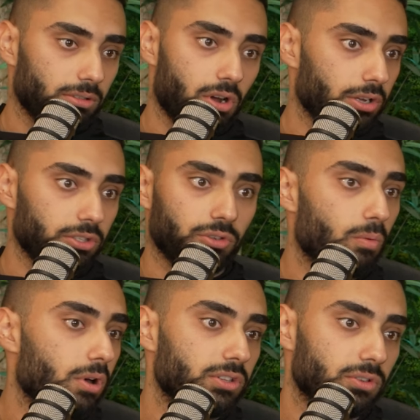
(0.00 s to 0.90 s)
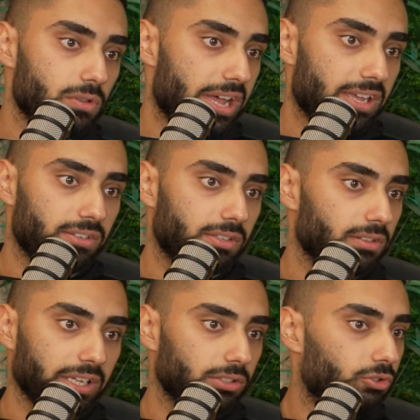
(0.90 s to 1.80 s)
"Oh, you don't want to do this.
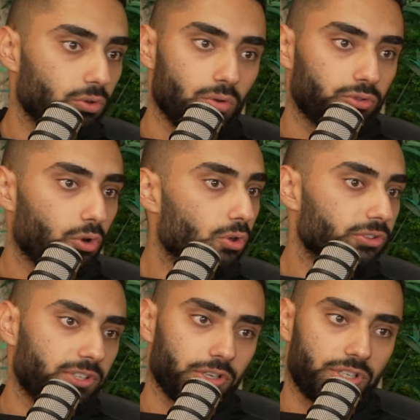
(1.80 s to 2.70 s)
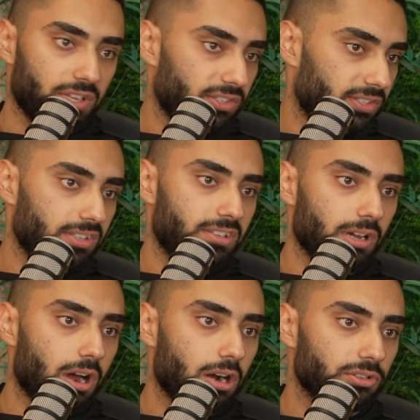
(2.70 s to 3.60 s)
Like, do don't touch this
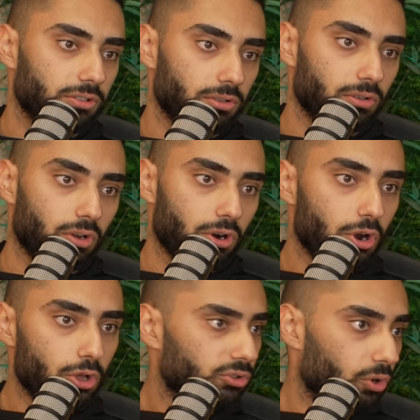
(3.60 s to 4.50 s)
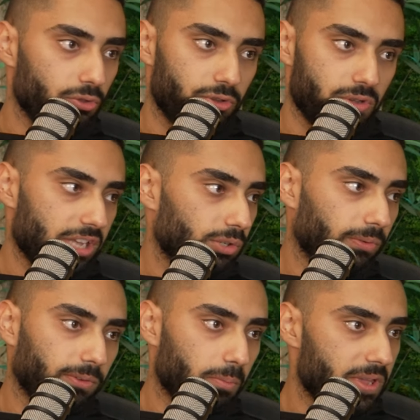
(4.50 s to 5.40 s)
CTR tool or don't do this
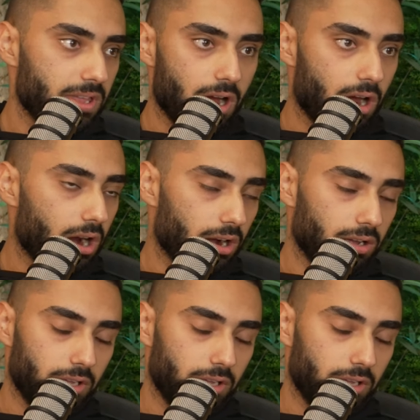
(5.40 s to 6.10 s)
with your PR."